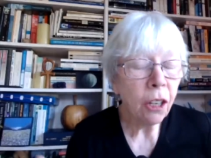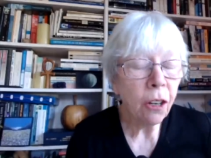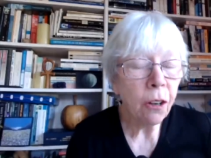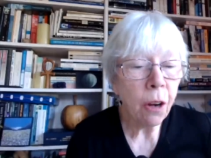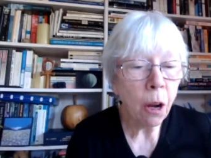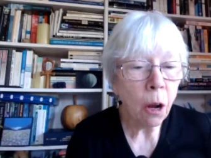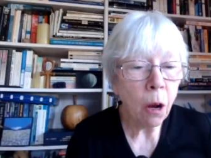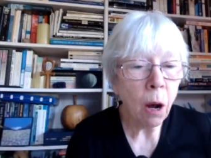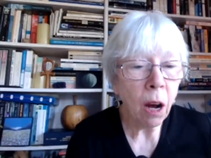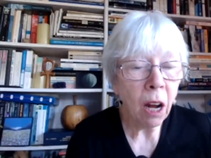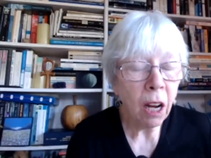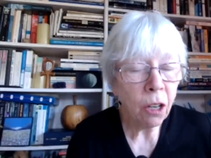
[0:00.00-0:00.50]
you
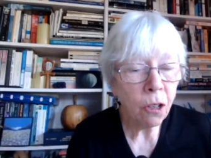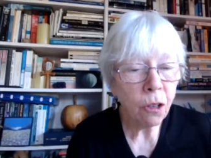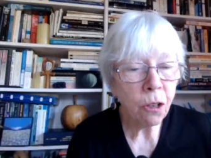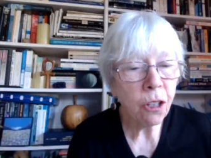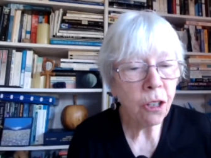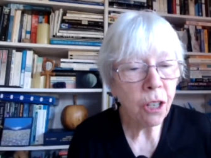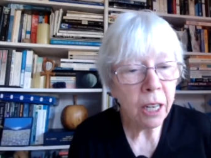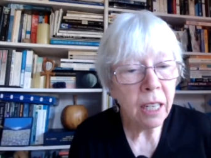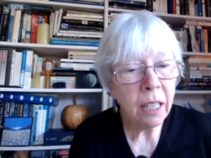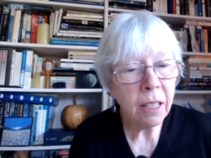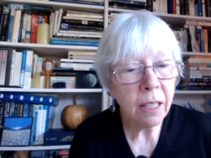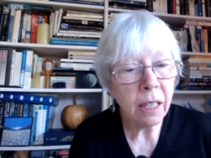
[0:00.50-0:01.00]
know, 100
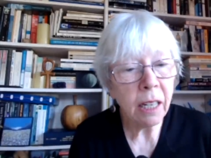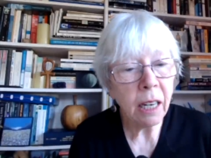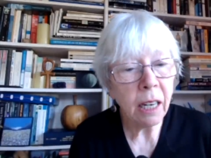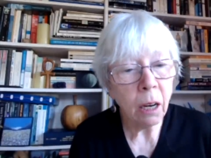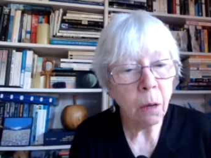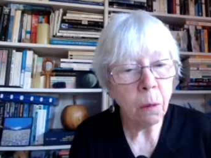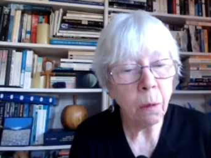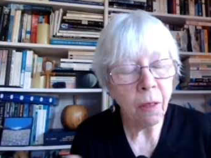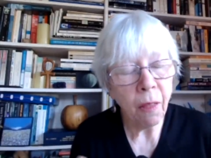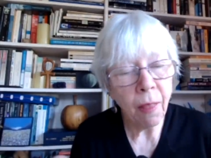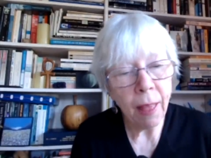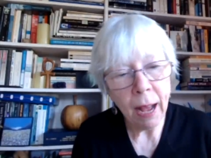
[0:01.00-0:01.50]
years ago,
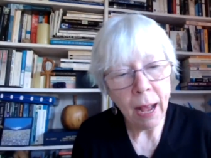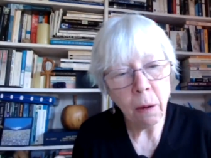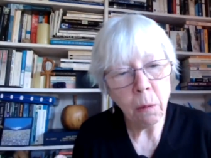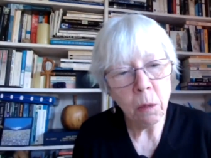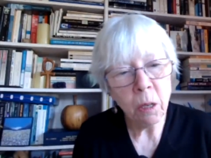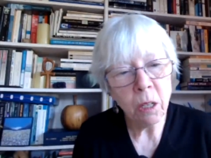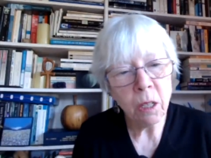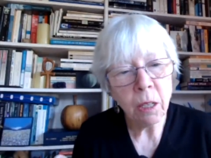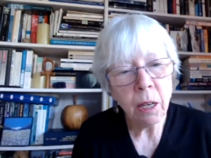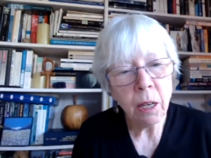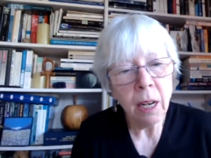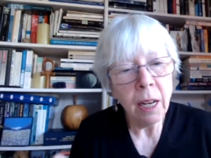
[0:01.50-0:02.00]
when that
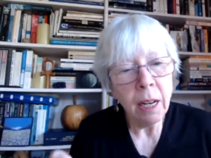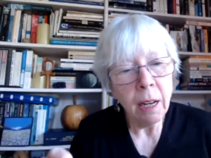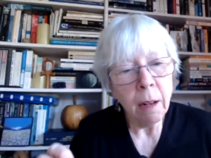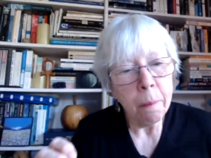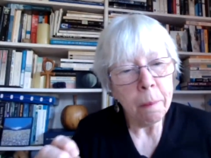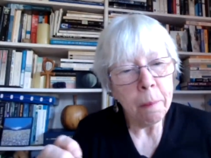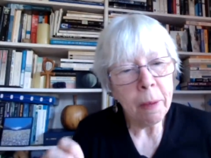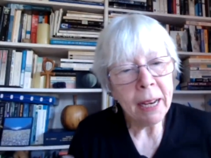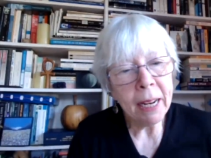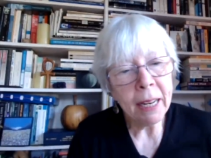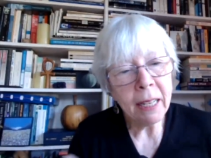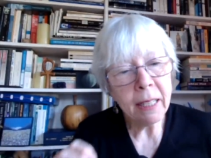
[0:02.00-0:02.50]
was
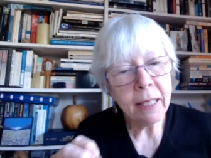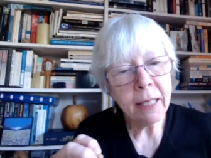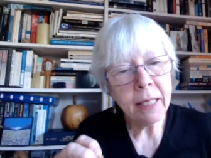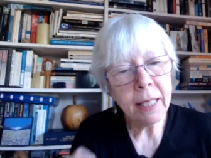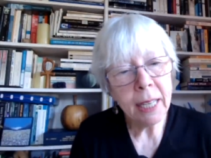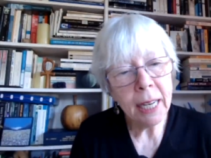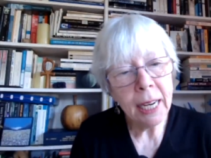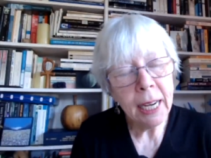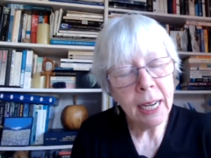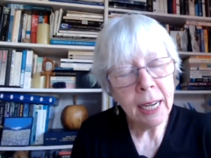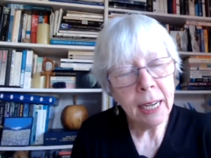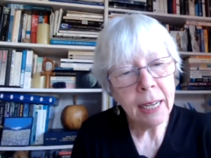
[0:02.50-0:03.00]
being
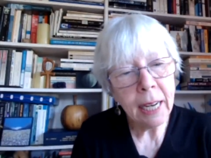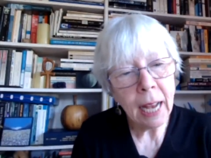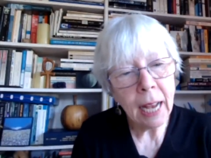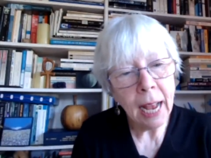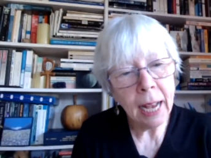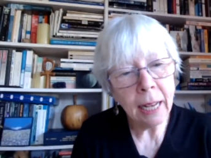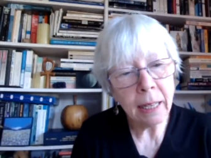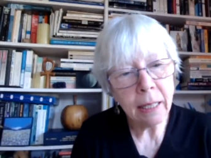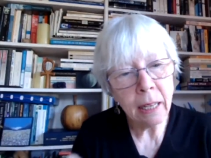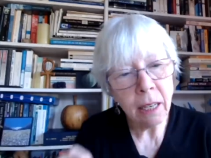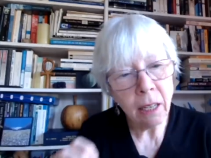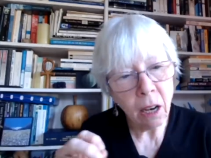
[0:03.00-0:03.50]
seen
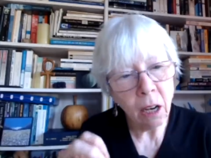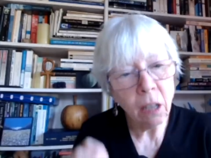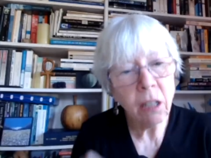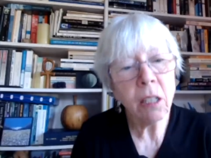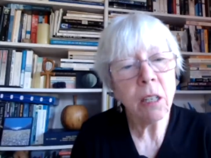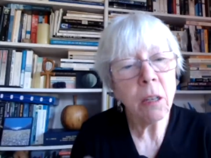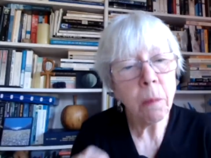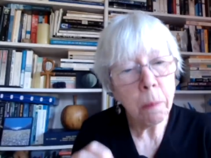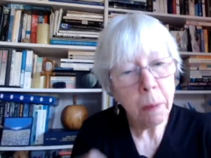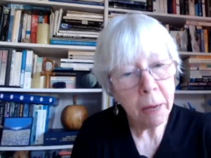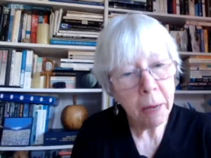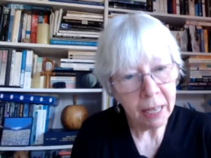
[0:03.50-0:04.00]
as an
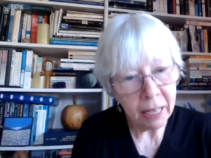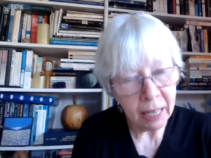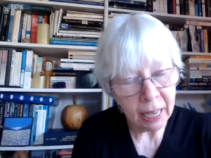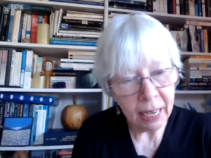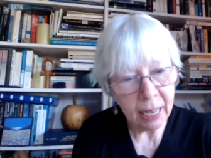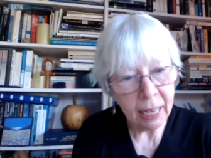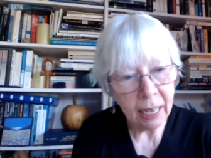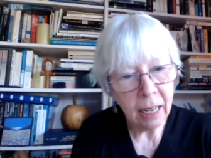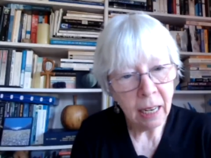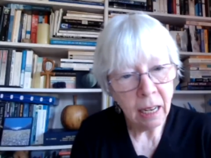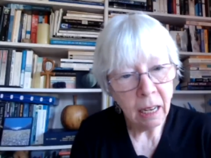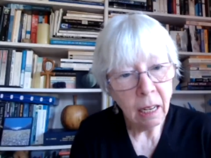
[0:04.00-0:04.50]

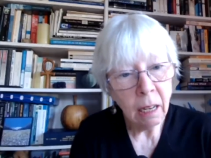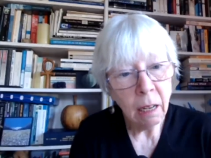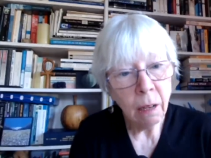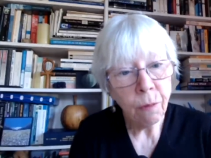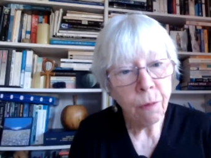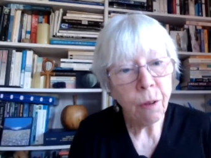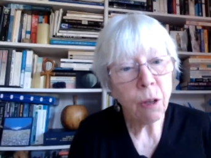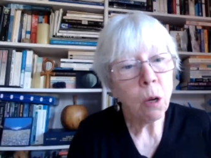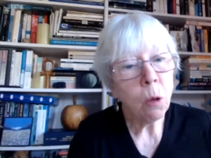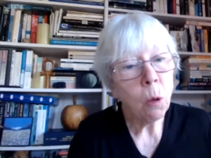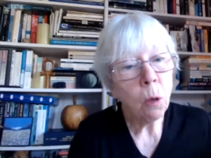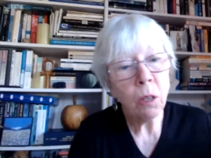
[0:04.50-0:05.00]
underpinning
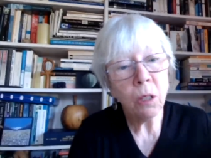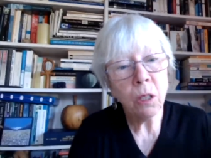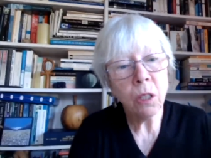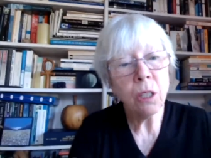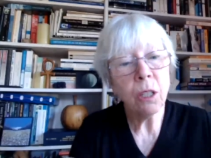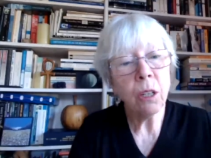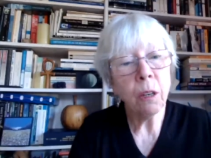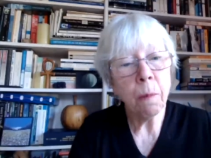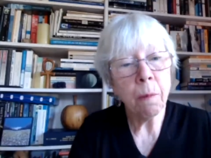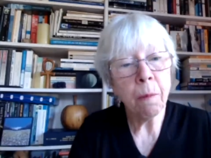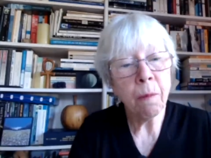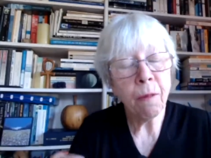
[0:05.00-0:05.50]
for
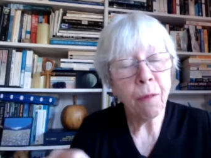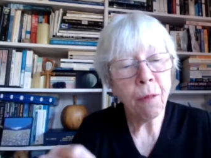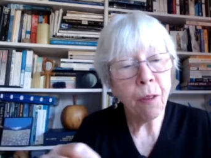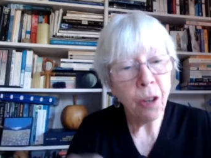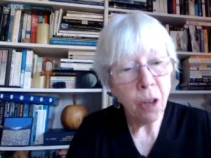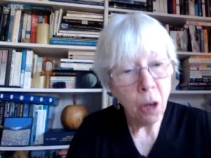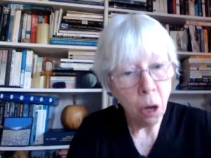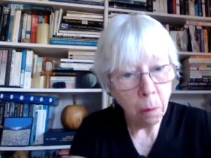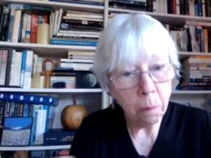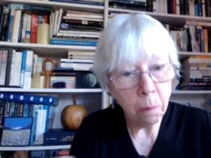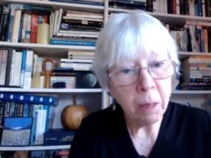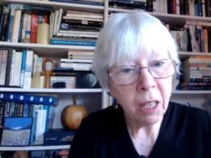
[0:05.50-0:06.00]
quantum
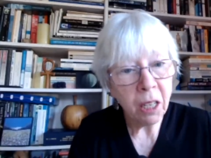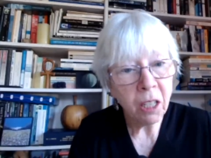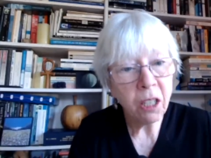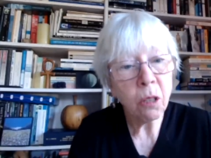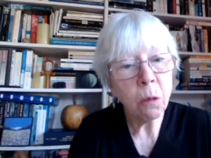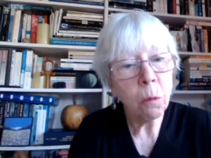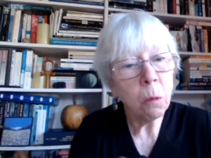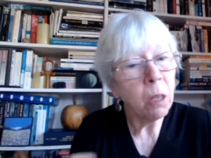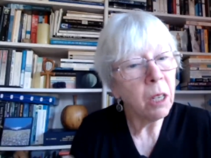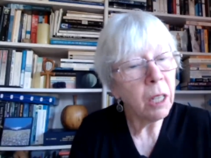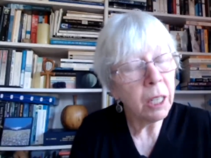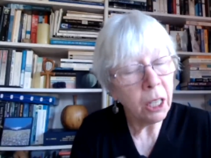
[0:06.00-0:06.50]
phenomena to
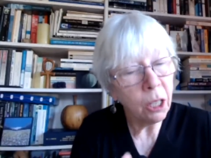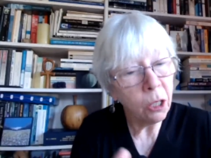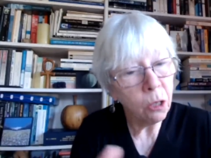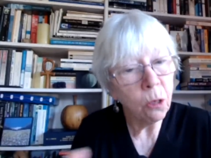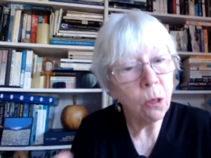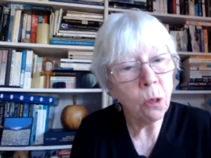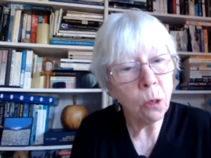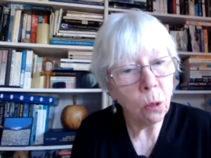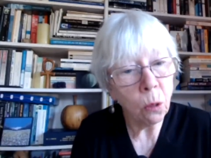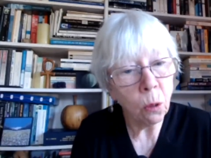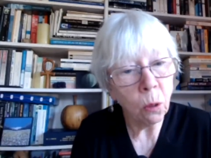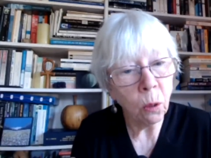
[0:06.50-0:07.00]
work at
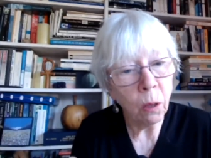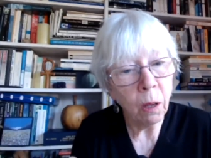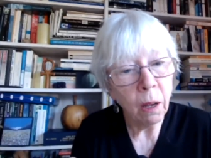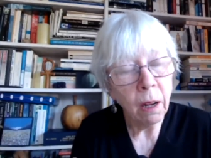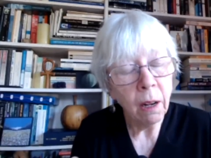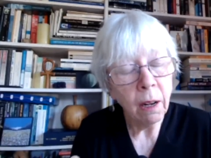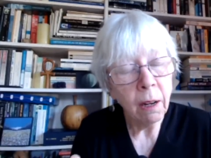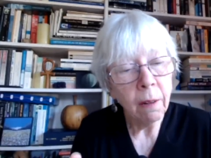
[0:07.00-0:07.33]
all,